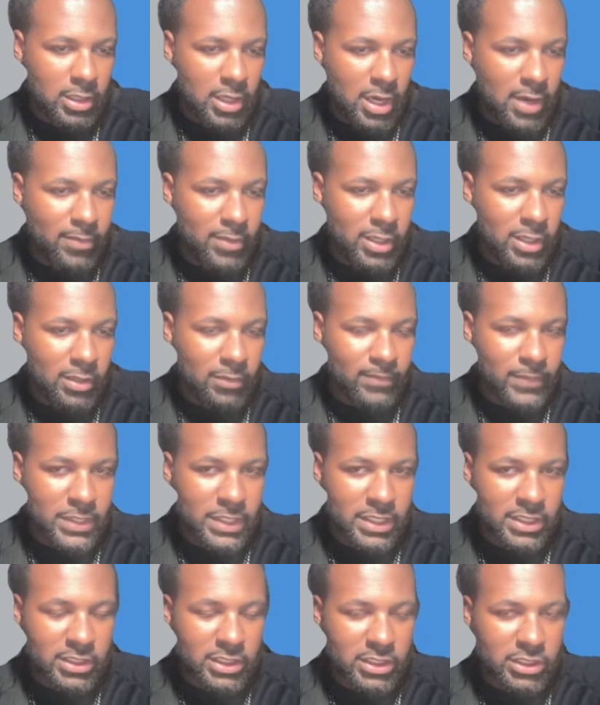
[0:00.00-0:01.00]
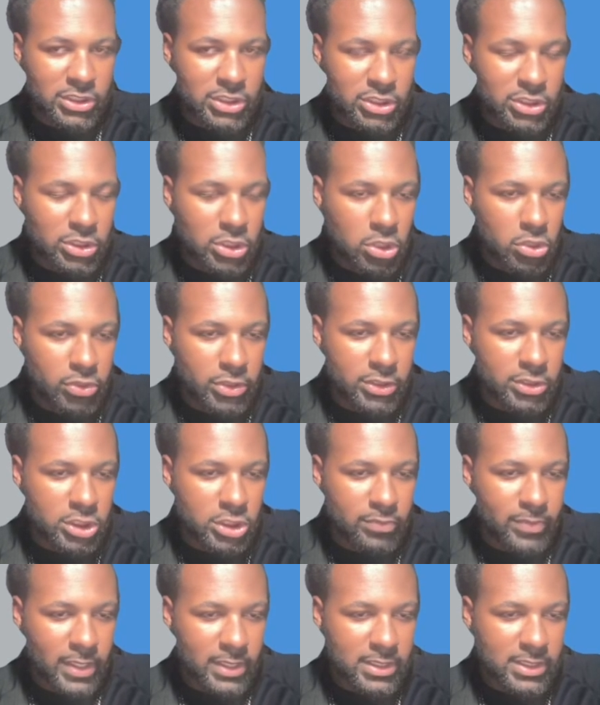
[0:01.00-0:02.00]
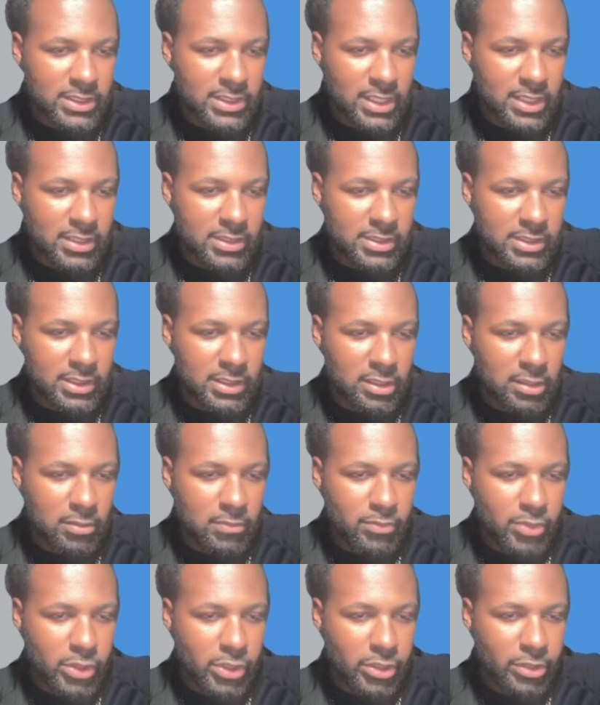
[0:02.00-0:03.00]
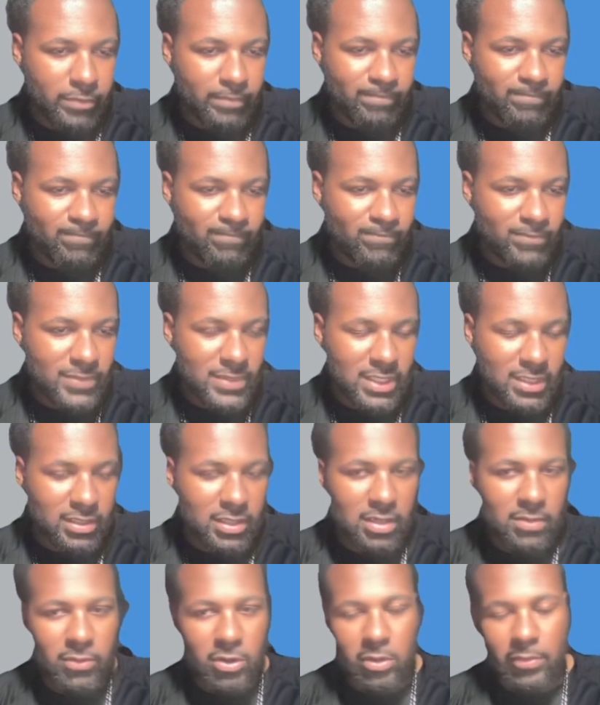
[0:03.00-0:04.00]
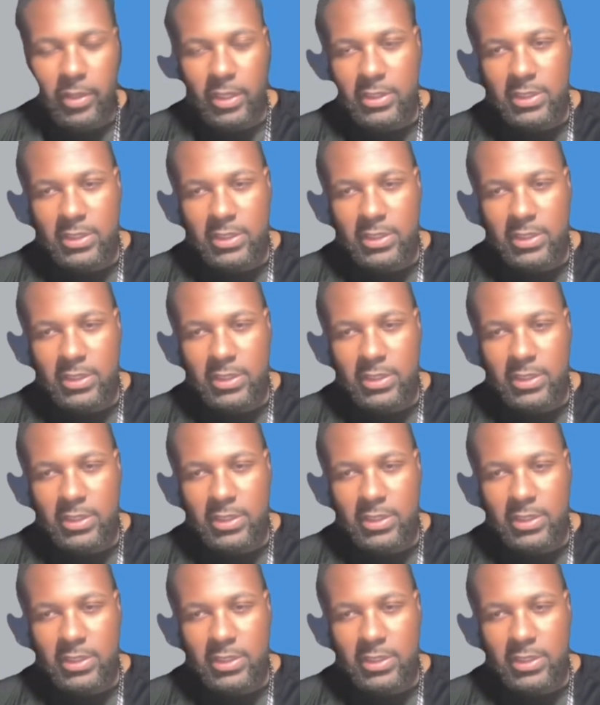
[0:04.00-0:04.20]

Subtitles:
mean, it's just no disrespect to Tennessee, but come on, man.